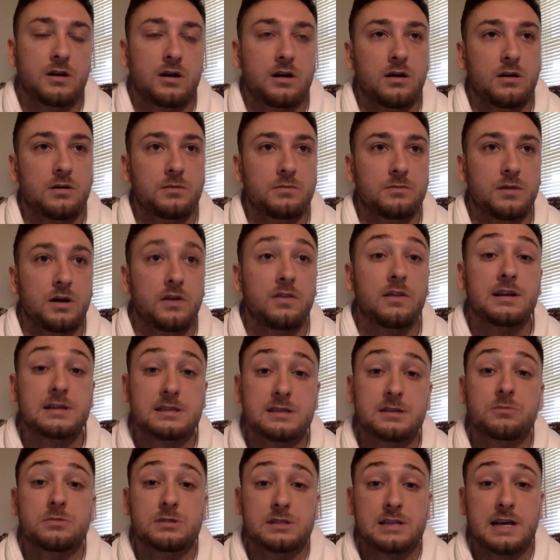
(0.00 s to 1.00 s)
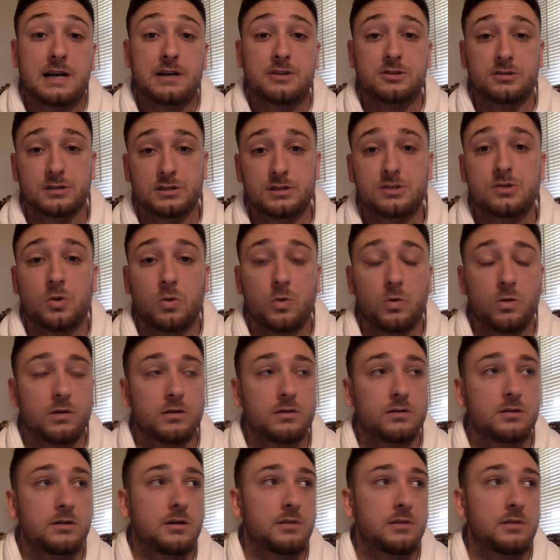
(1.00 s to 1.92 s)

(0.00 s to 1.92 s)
unless it was actually torn.